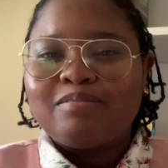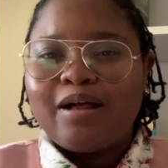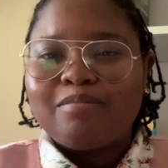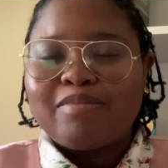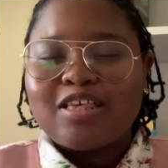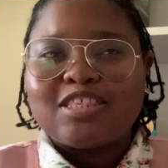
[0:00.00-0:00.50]

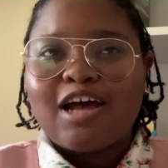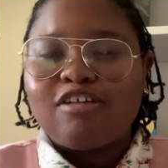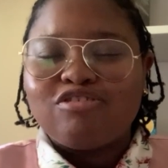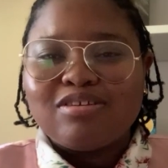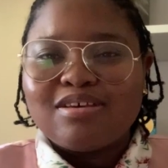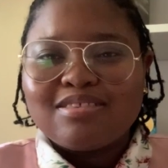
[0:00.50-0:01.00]

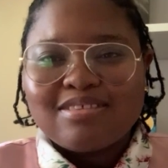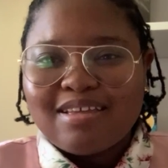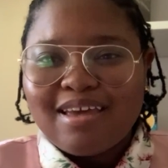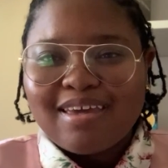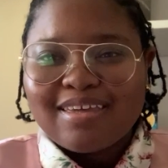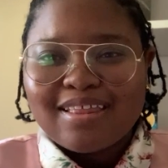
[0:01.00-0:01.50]

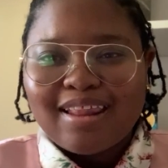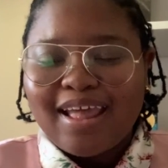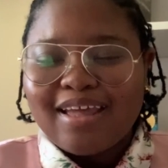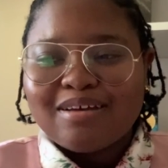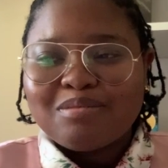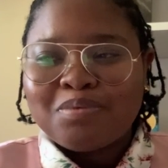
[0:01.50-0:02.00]
misogynistic and
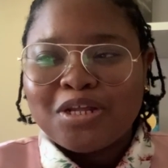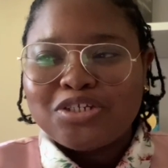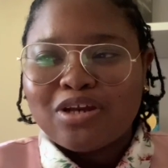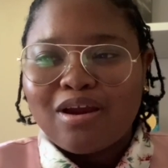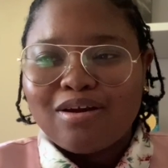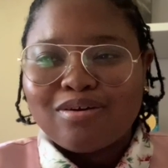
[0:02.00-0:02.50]
like
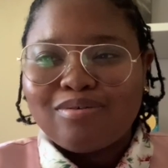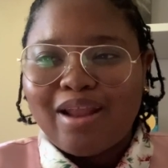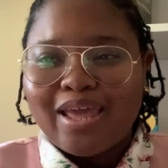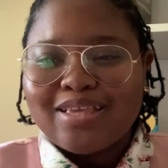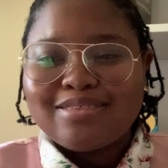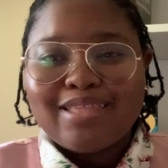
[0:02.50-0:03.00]
patriarchal
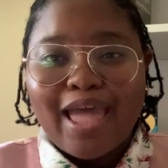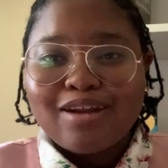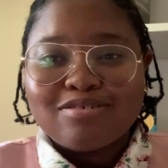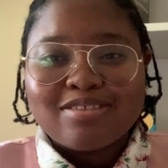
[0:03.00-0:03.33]
like standards